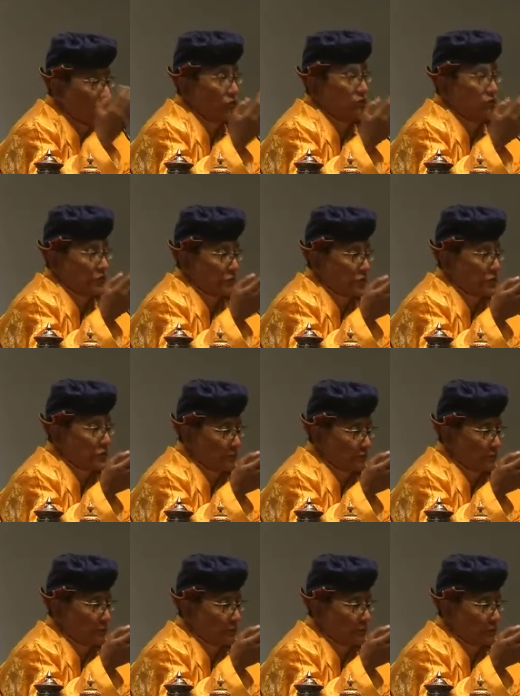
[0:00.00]
of the
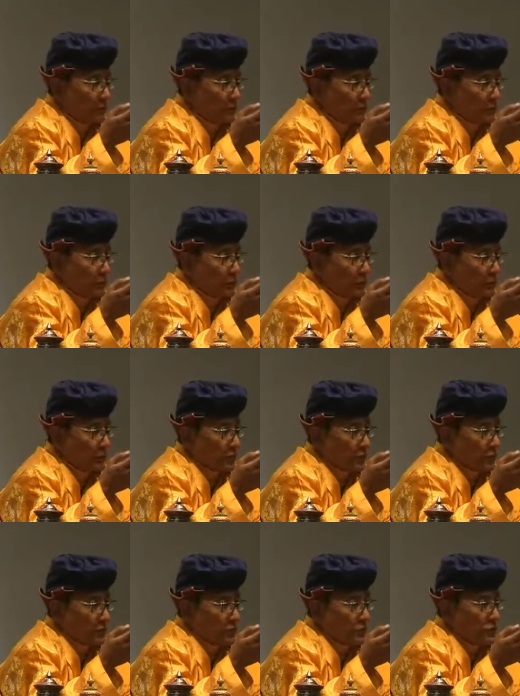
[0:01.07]
nature.
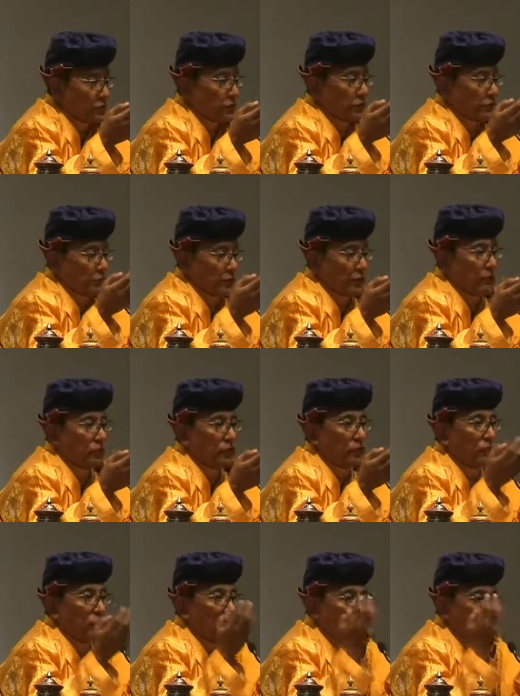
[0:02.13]
So,
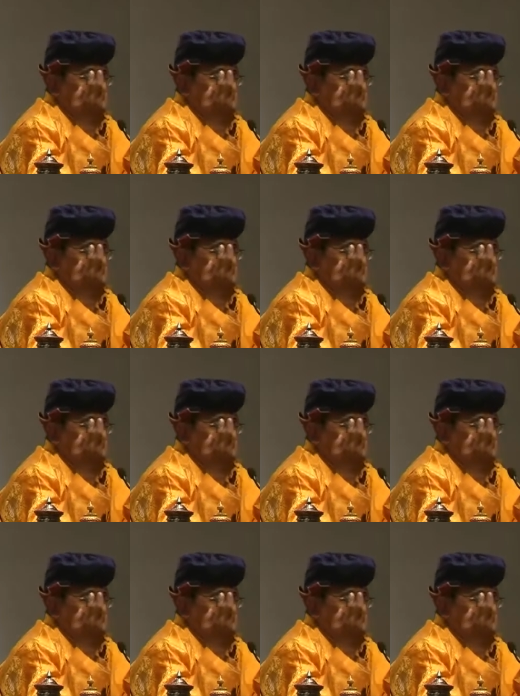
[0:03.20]
therefore,